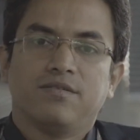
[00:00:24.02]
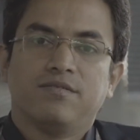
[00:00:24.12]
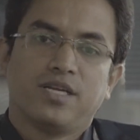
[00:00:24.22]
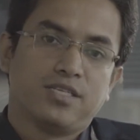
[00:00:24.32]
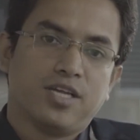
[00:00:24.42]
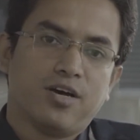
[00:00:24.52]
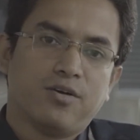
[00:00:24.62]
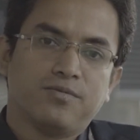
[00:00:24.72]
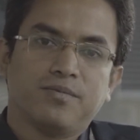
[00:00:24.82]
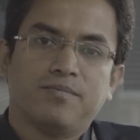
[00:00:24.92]
Right
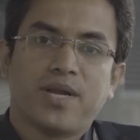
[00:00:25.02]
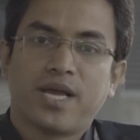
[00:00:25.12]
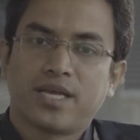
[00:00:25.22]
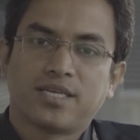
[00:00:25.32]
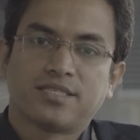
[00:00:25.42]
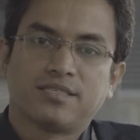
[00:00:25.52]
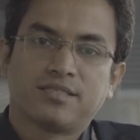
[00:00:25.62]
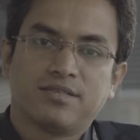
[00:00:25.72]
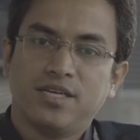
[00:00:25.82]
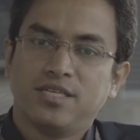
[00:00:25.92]
now,
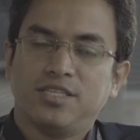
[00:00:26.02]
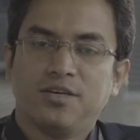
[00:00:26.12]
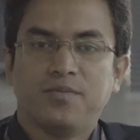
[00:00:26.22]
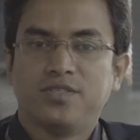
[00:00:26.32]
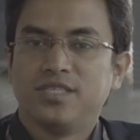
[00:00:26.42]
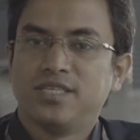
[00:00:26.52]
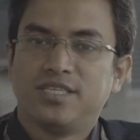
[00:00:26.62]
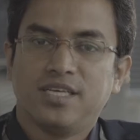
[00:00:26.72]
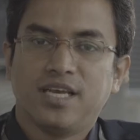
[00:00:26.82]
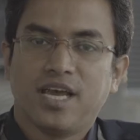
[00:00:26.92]
BRACX created the
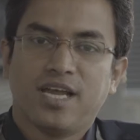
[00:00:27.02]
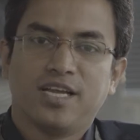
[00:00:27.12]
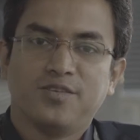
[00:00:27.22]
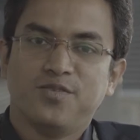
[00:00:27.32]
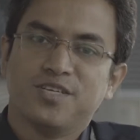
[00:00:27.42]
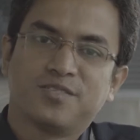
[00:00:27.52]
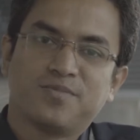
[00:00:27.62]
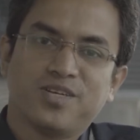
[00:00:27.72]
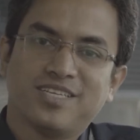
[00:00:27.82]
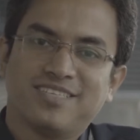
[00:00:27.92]
opportunity and we
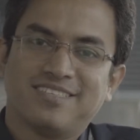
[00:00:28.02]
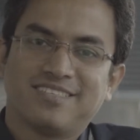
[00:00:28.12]
responded.